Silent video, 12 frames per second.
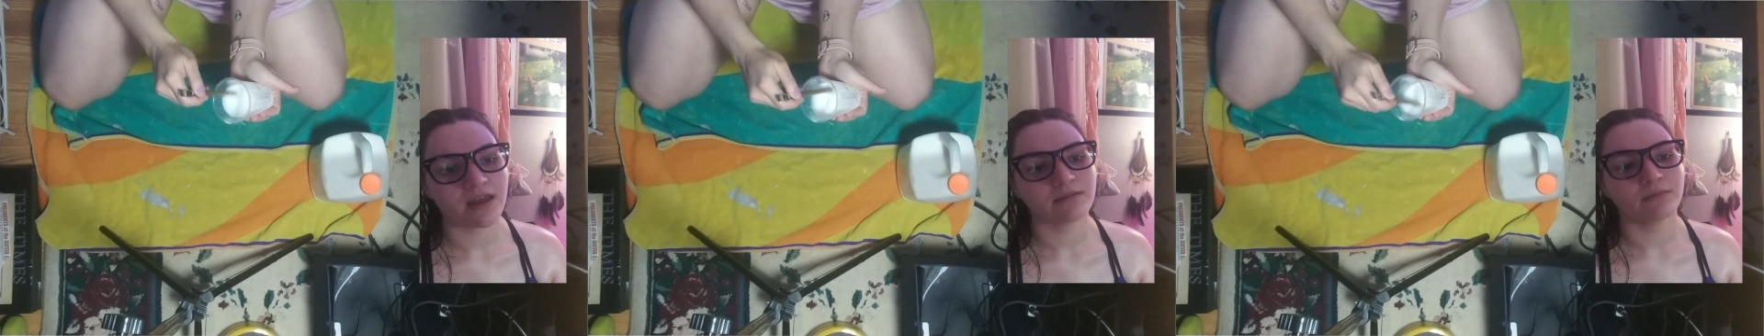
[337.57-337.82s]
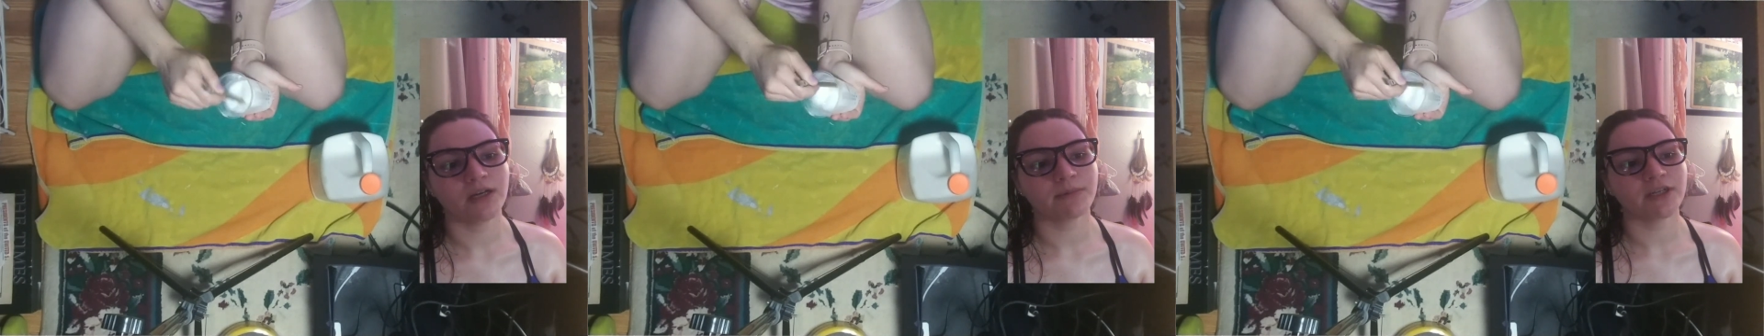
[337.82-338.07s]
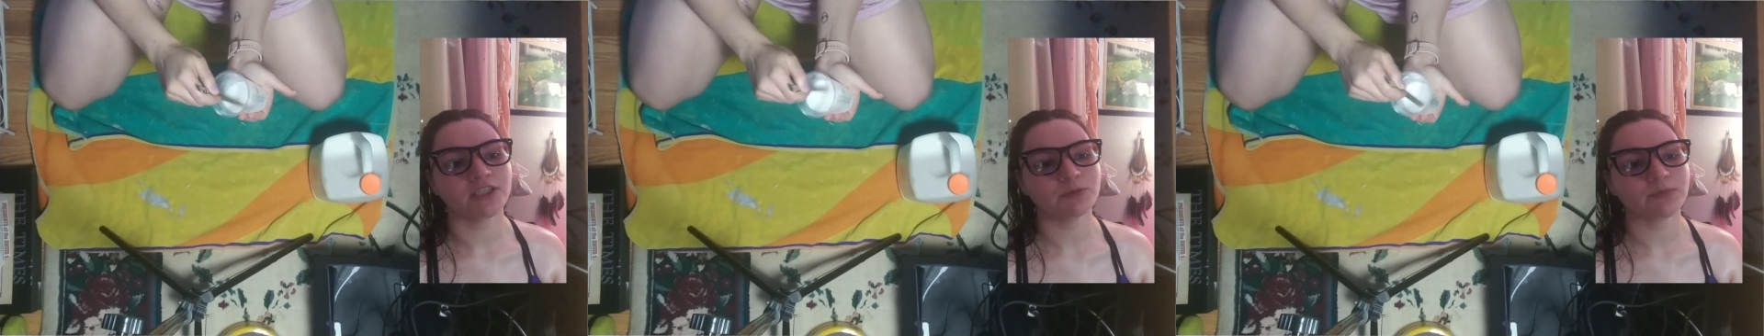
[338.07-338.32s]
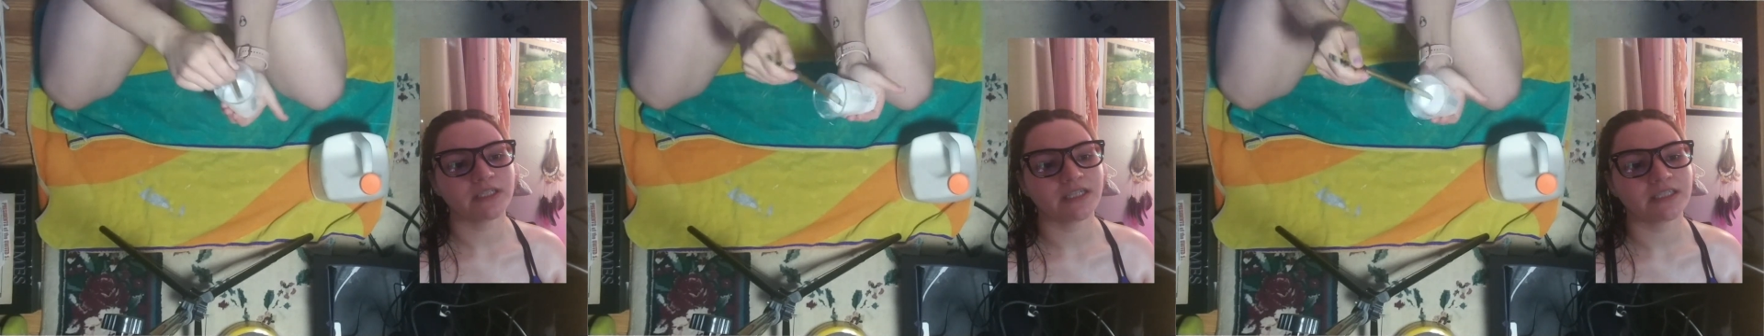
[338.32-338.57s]
Mod Podge
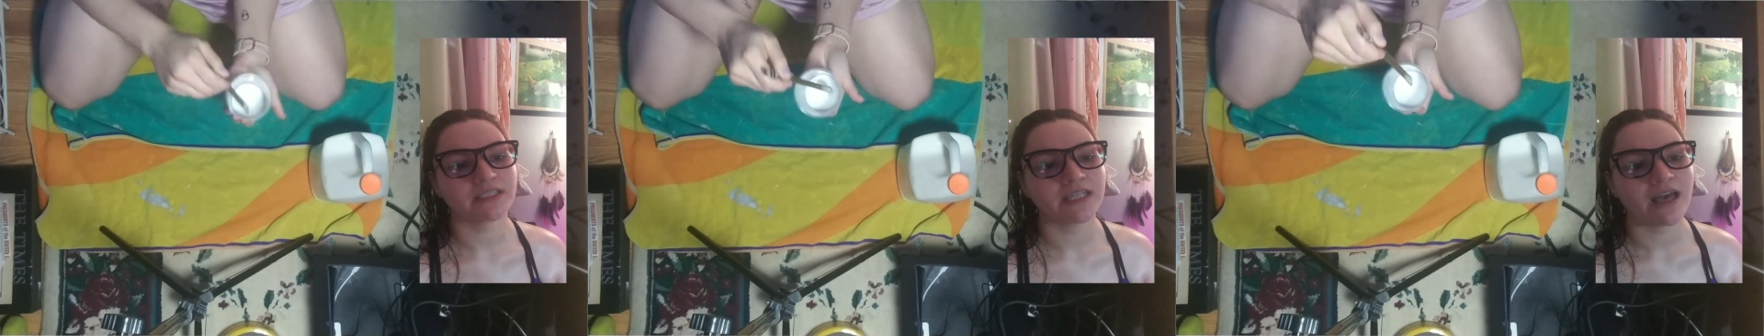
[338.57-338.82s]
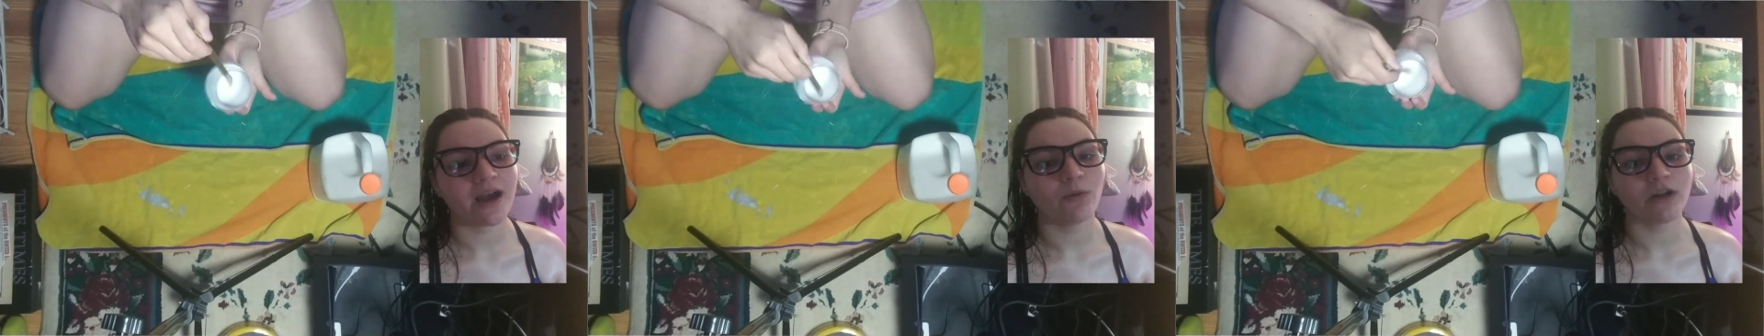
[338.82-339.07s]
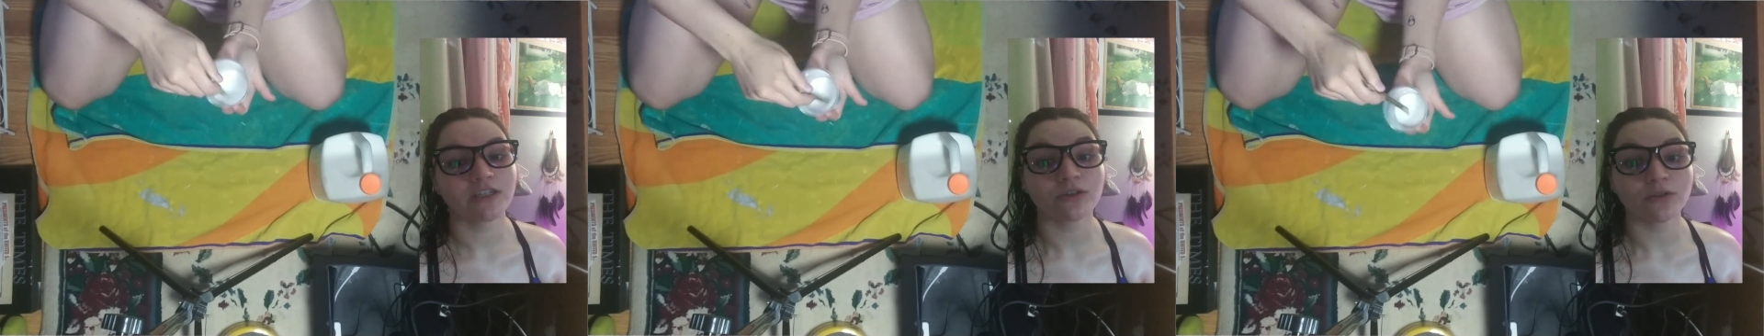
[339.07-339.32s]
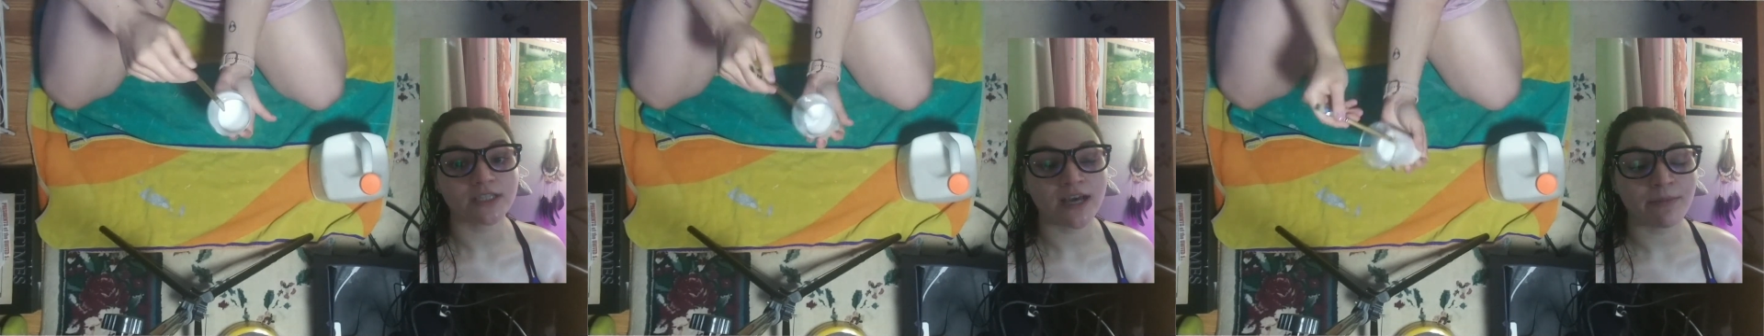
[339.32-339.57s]
because I want it to
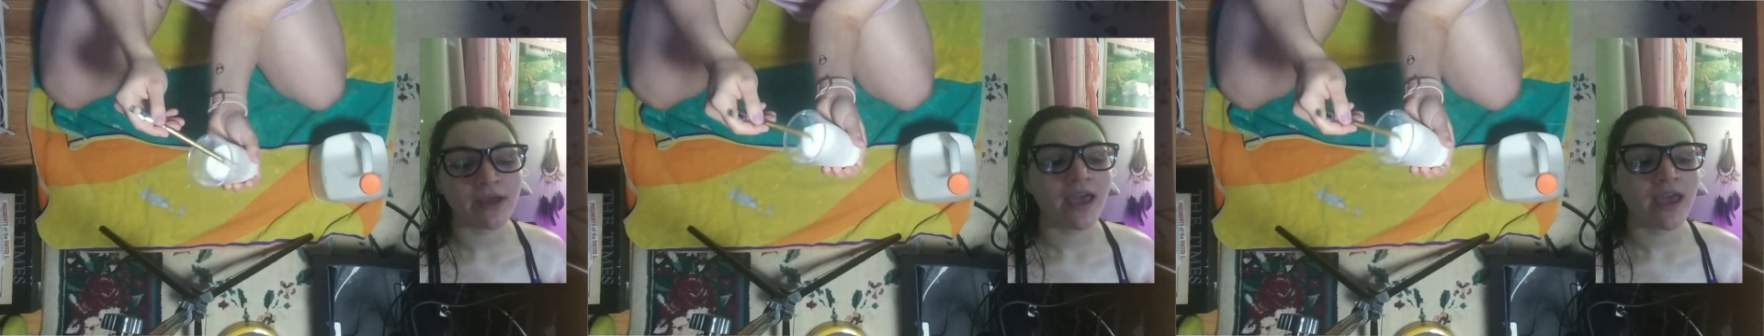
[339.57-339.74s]
hold up,